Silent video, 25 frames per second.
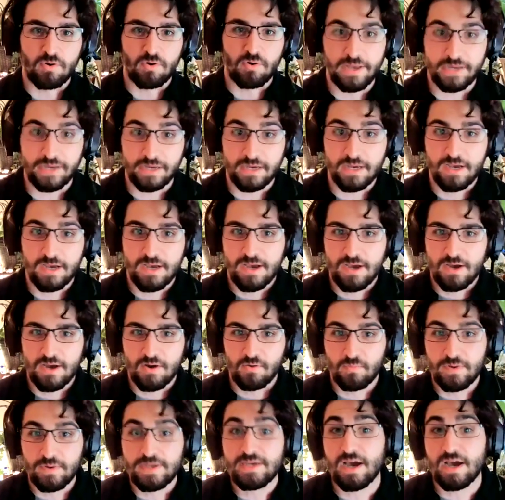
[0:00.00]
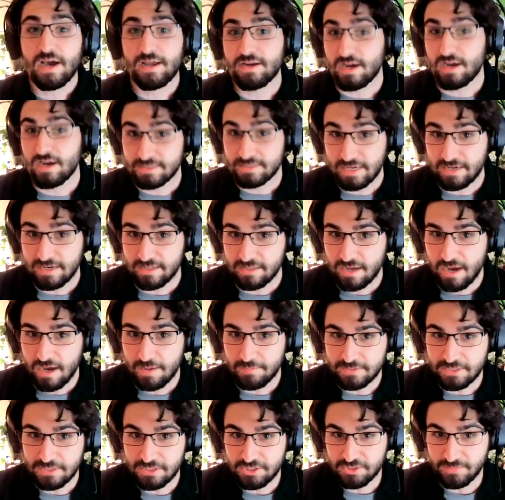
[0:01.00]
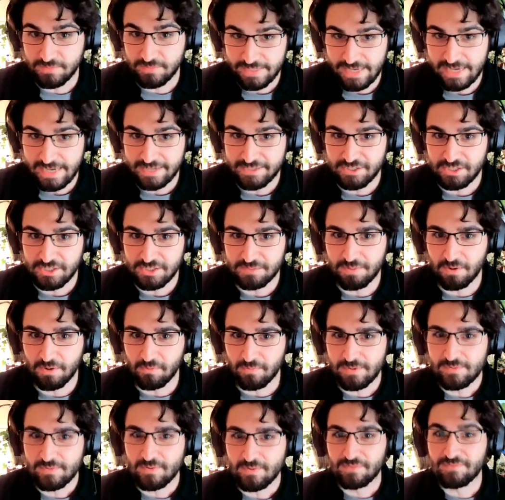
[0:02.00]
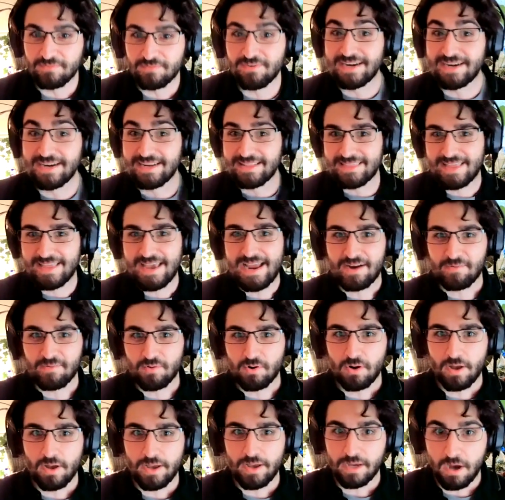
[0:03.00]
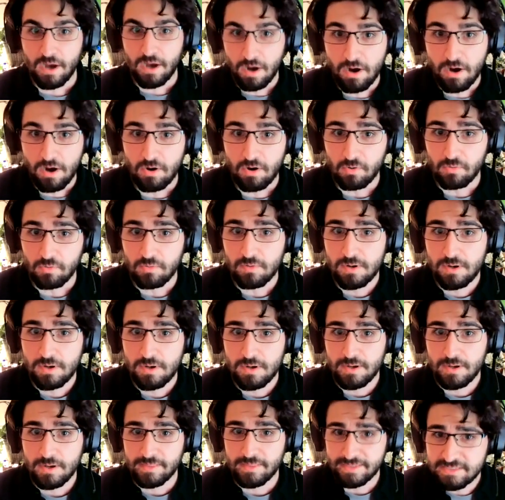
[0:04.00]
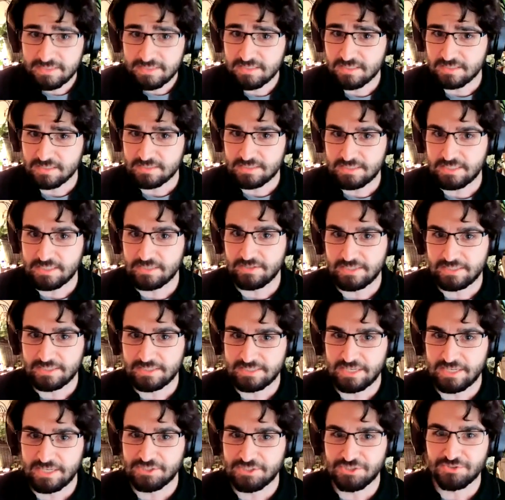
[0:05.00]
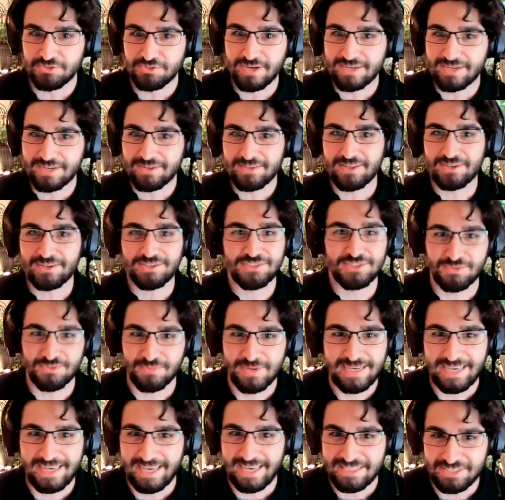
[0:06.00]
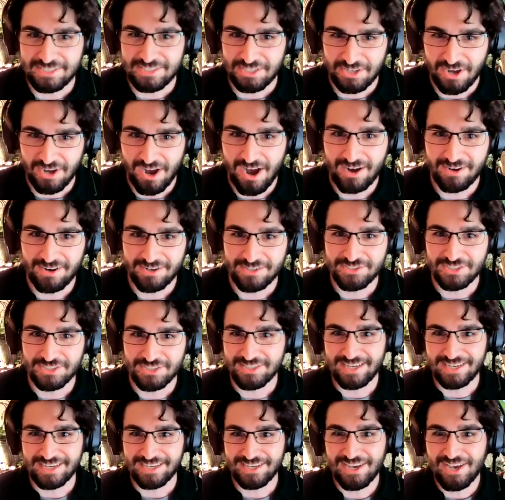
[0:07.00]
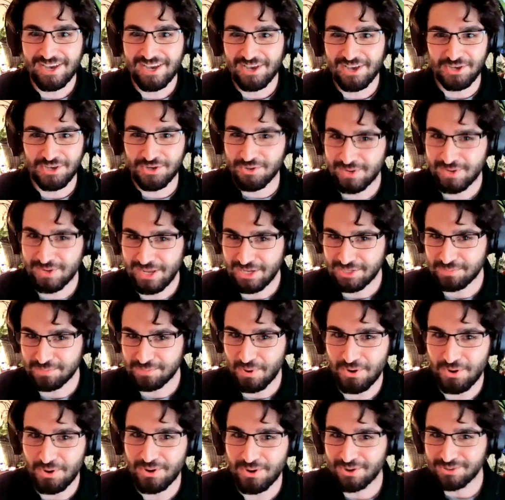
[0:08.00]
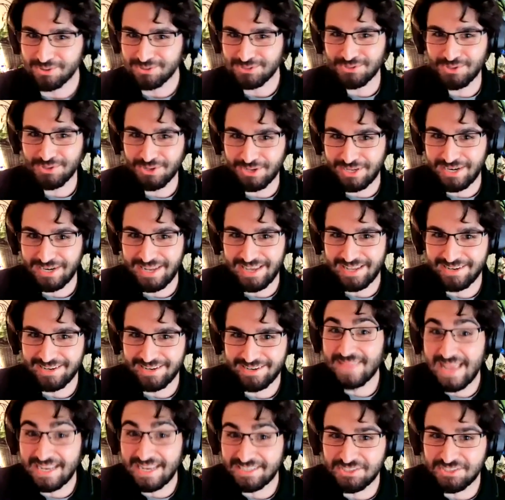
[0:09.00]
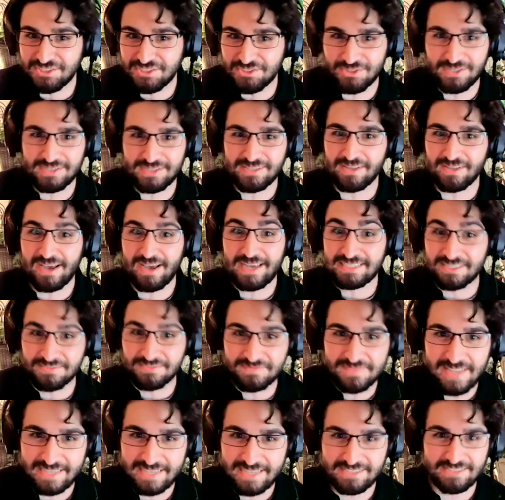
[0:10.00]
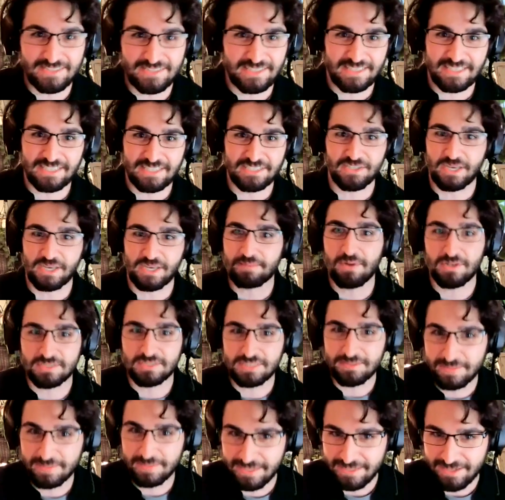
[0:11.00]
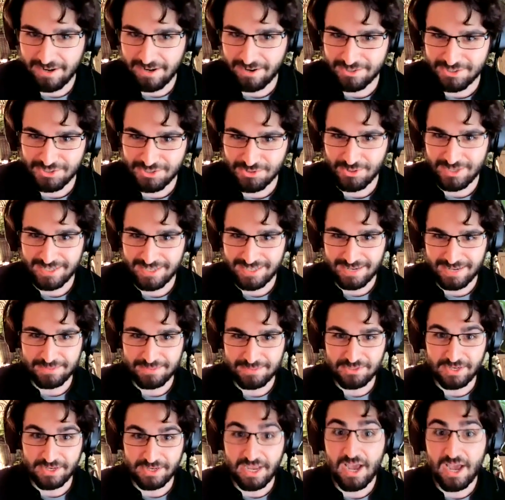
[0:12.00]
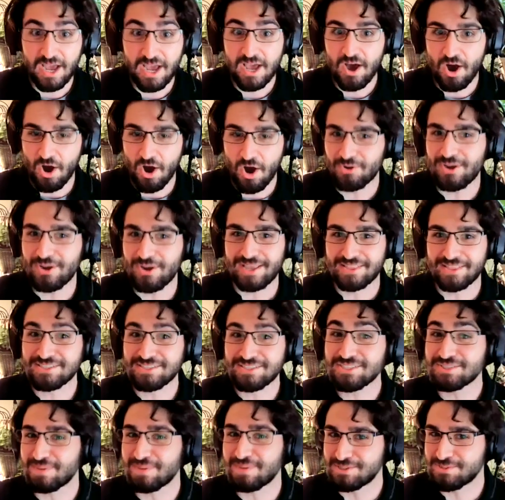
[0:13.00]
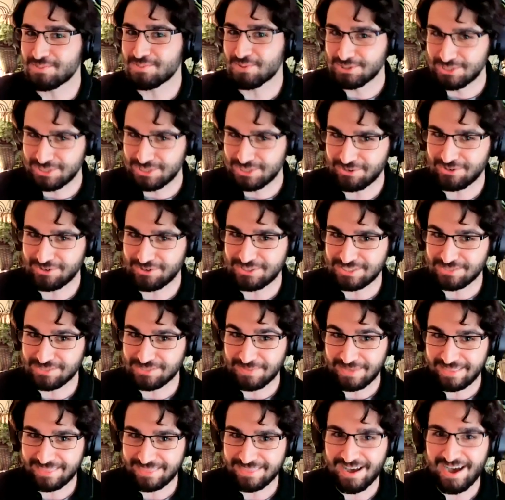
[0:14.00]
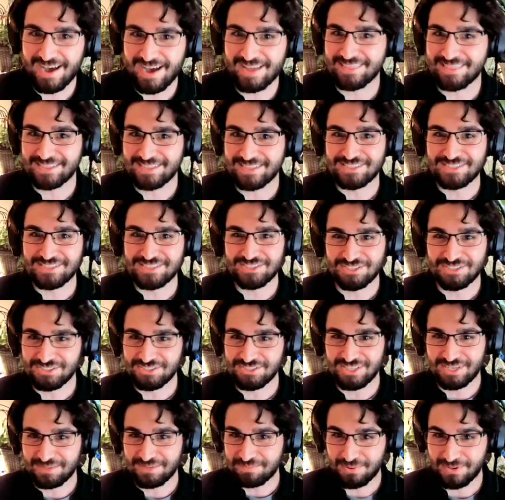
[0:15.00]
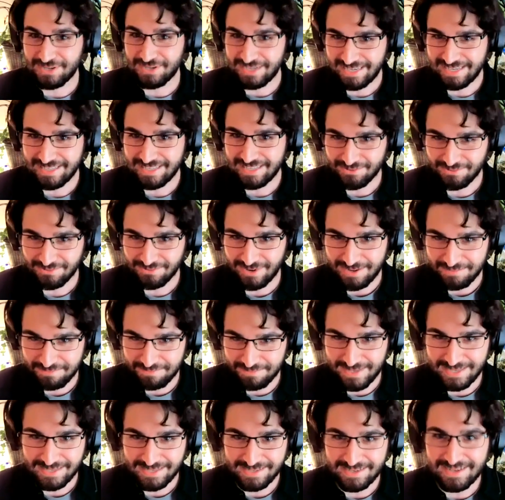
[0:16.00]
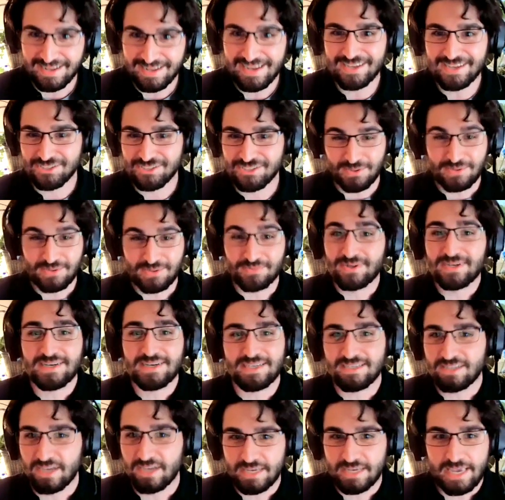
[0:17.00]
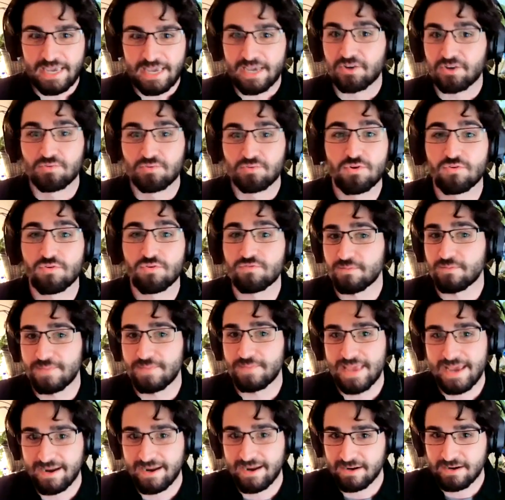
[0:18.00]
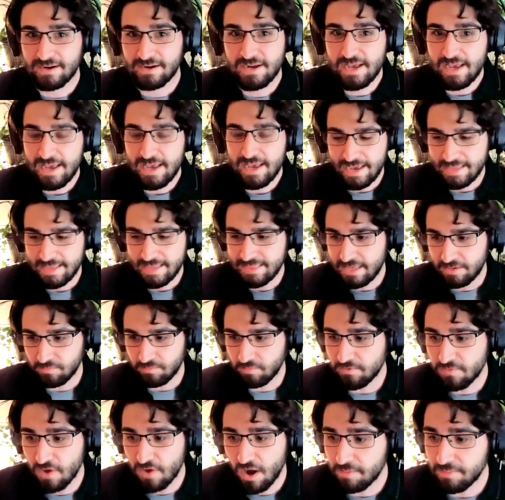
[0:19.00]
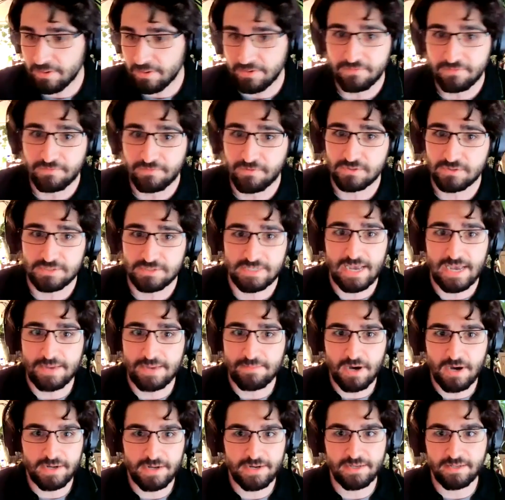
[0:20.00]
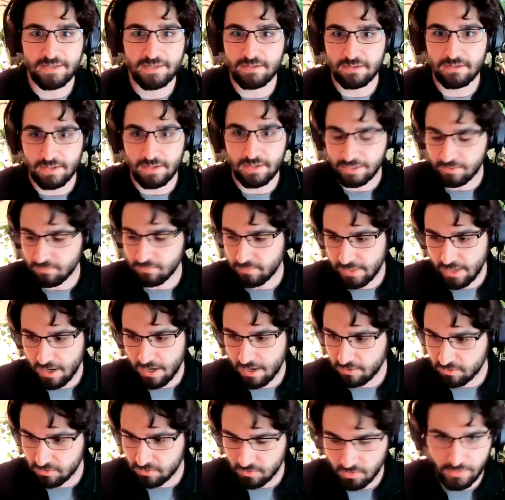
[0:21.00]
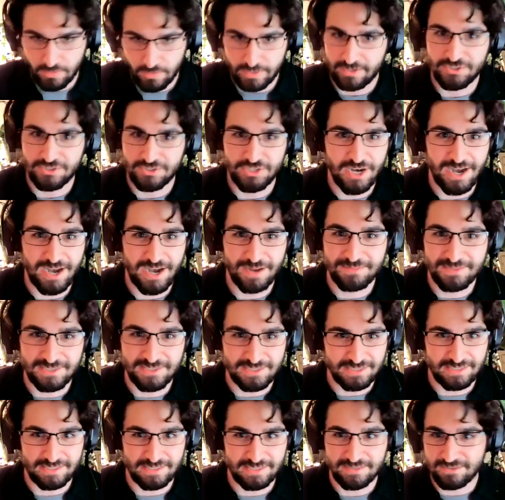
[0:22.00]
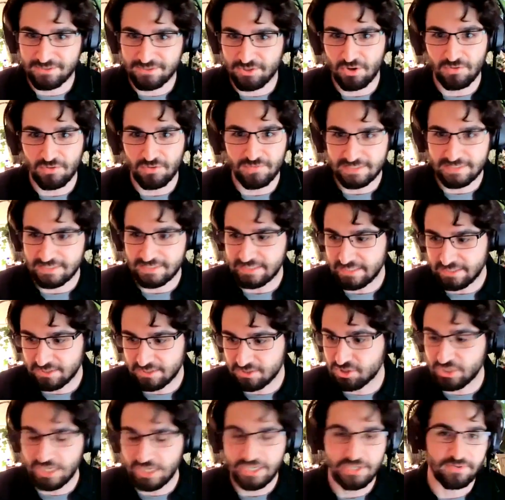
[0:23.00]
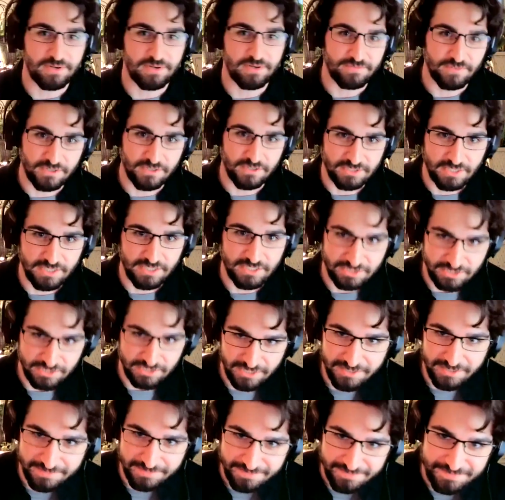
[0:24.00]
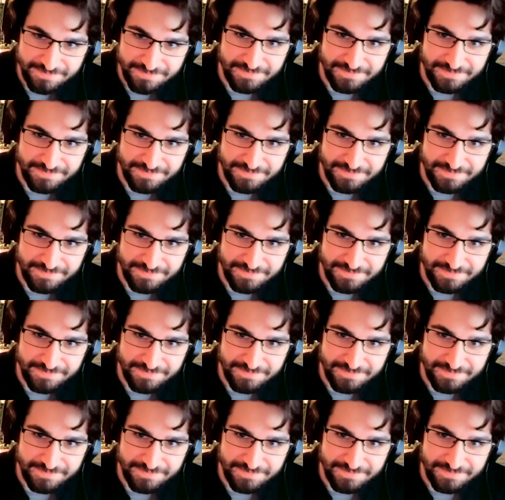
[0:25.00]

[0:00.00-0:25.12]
were like, we got knocked out of the competition we entered, but we were invited there, and we were like, oh, this is a serious issue. Like there's three kids in college and like UNH polos looking at Nestle, the likes of Nestle, these like multi-million dollar sorting companies like, okay, this is much more serious than we thought. This isn't just like putting it in the right bin. So oh, it really yeah. like it grew from there. And then we've all been full time on it. Like we all quit our jobs and dove into this January 1st of this year.